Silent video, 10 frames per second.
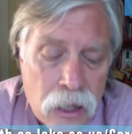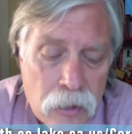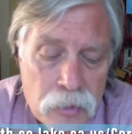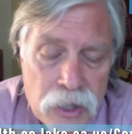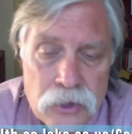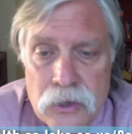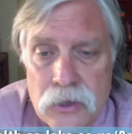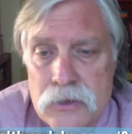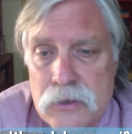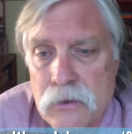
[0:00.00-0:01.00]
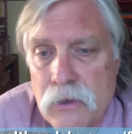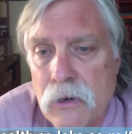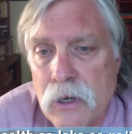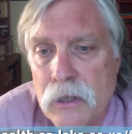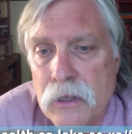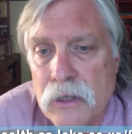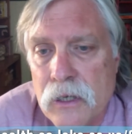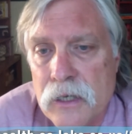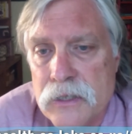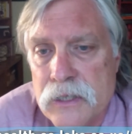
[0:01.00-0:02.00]
But you can also go on
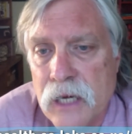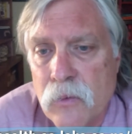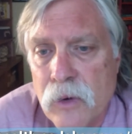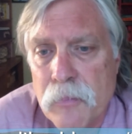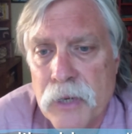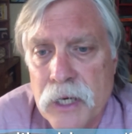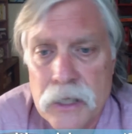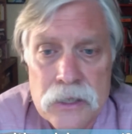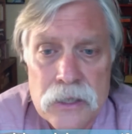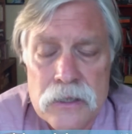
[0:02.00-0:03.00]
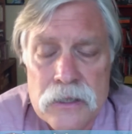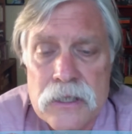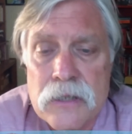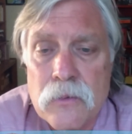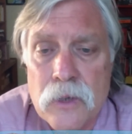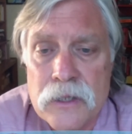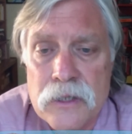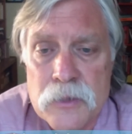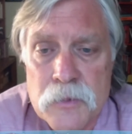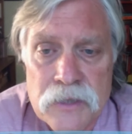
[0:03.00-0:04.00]
the state webpage and see what
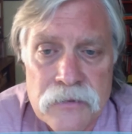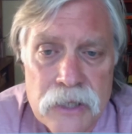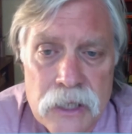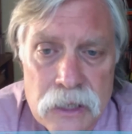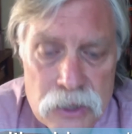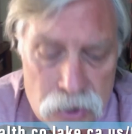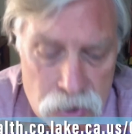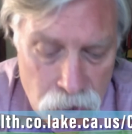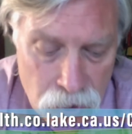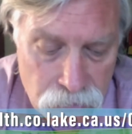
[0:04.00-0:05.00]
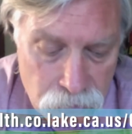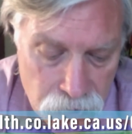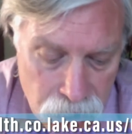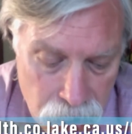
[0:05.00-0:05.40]
the specific conditions are for that.